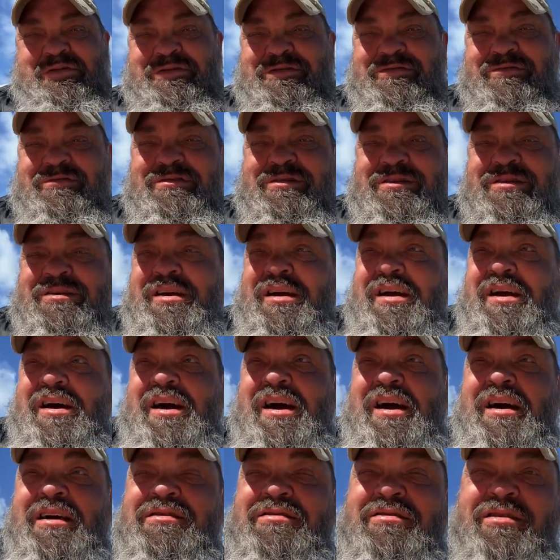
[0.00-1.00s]
to
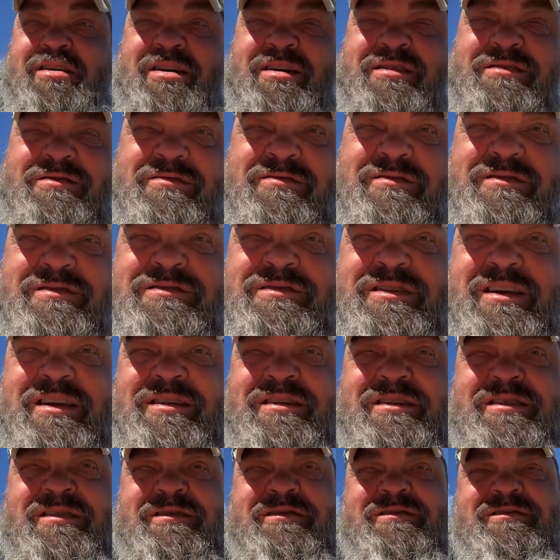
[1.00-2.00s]
a doctor and
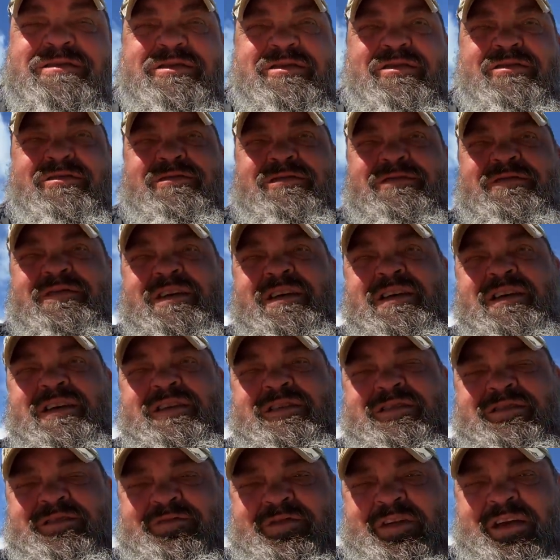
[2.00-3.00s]
saying, here, you know,
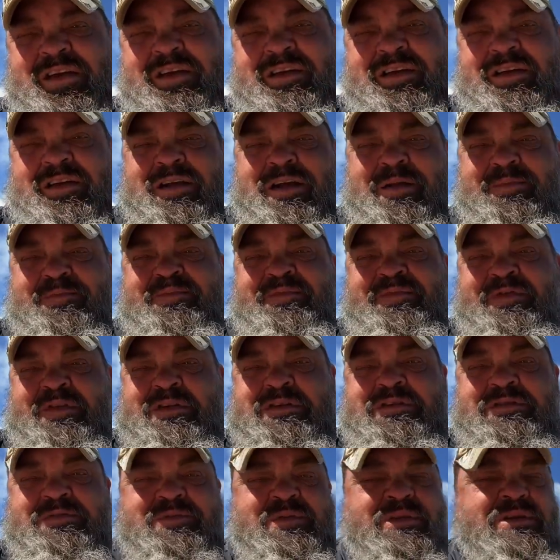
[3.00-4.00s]
help
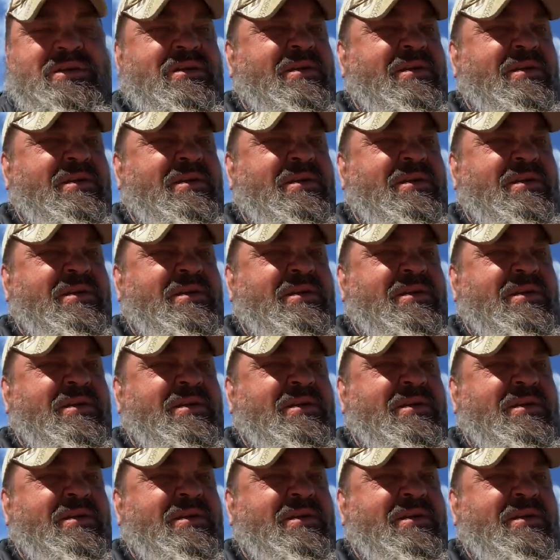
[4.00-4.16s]
fix me.